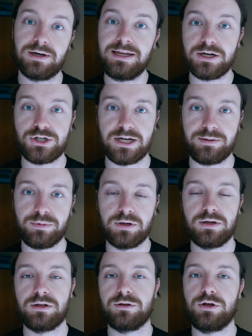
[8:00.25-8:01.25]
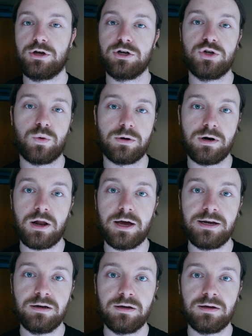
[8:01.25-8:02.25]
on leadership that you can do
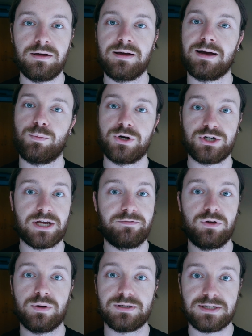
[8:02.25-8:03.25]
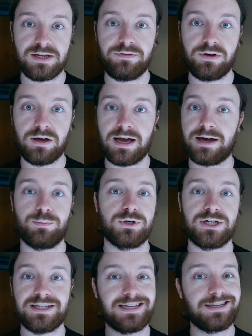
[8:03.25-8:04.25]
online, which give you a certificate and
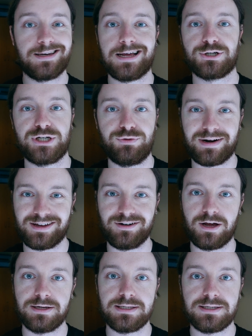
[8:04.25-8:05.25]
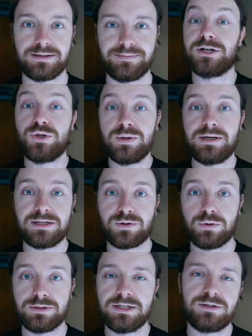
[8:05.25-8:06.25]
which is internationally recognised. By doing these
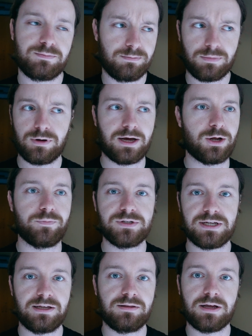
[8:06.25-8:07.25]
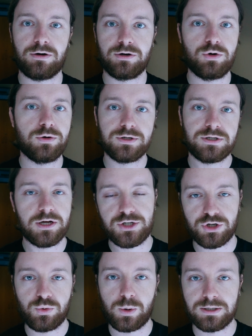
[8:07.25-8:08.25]
courses, obviously there are
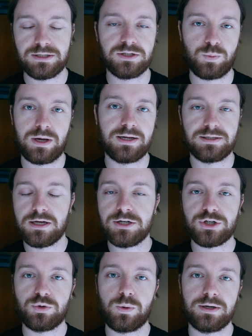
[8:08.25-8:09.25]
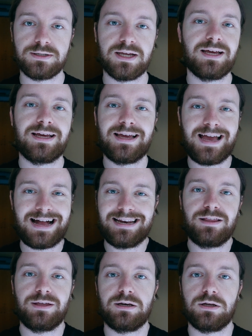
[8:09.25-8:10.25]
non-surgical ones as well as surgical ones,
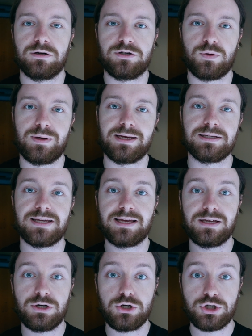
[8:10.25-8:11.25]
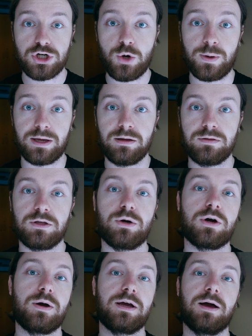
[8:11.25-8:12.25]
anything that you're doing is showing that
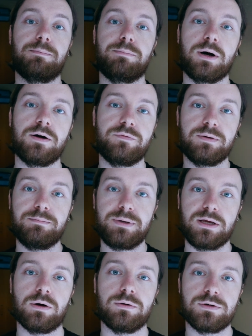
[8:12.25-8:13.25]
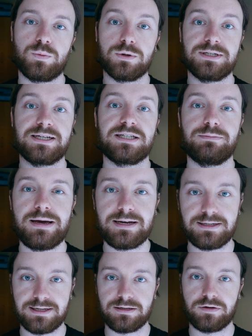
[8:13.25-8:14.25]
you're going above and beyond what's
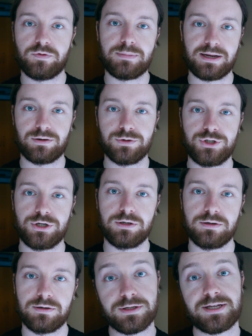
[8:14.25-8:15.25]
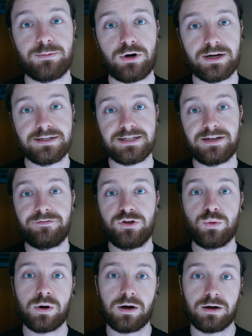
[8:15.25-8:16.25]
expected of a medical student. So to summarize, if
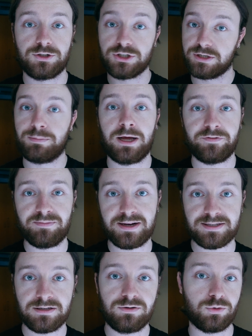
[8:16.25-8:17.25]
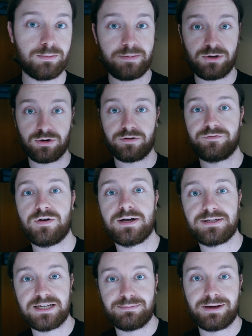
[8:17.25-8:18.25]
you are just applying for medicine, or maybe you're a
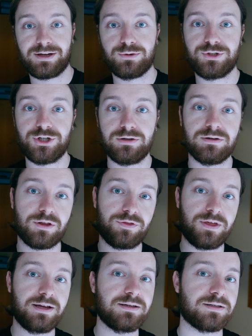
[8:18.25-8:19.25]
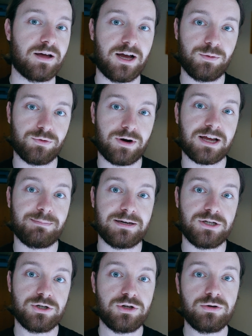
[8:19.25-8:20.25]
first year medical student, the things that I would
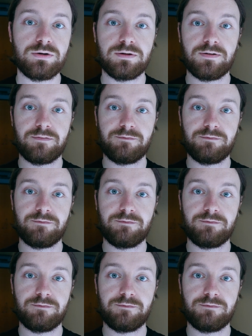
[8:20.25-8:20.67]
recommend you do: